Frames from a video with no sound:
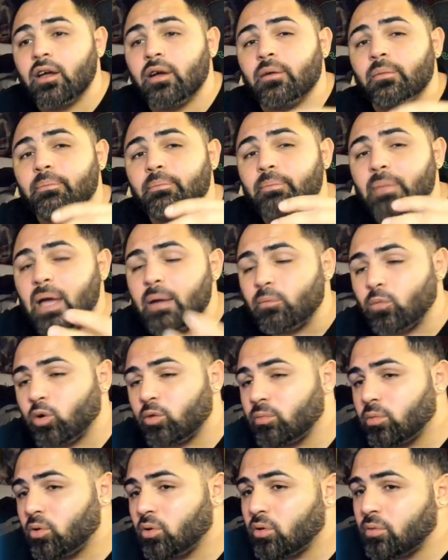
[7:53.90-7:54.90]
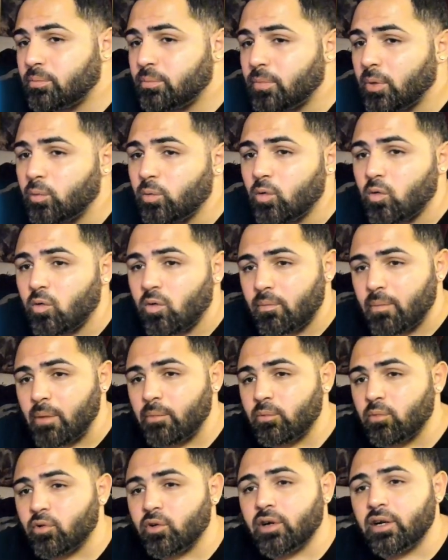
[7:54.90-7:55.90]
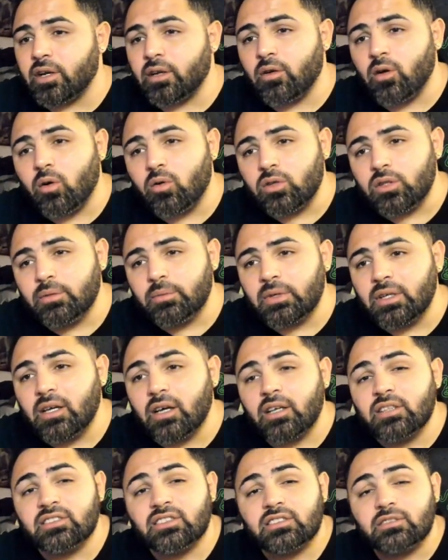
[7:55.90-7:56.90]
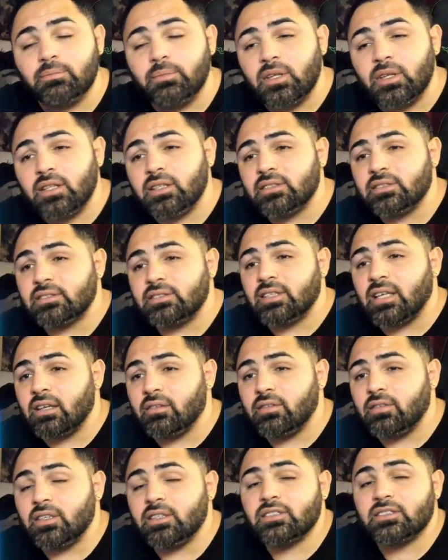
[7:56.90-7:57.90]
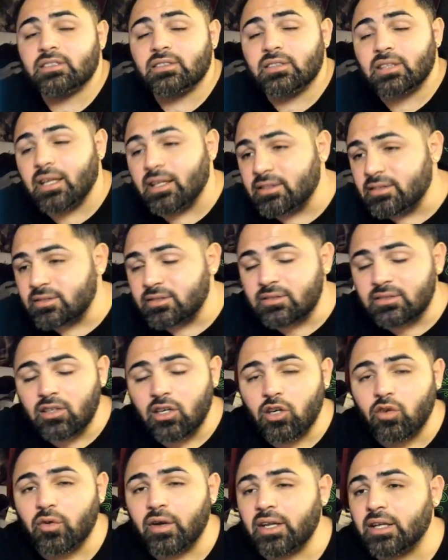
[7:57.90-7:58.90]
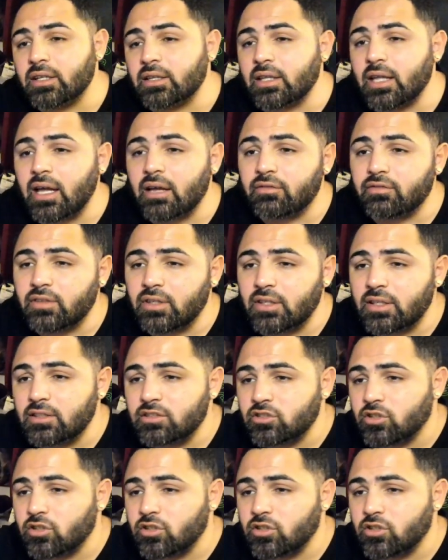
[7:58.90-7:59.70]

memorable, but we'll remember it only because it's Millyz and Dave East, and that's a great collab for the East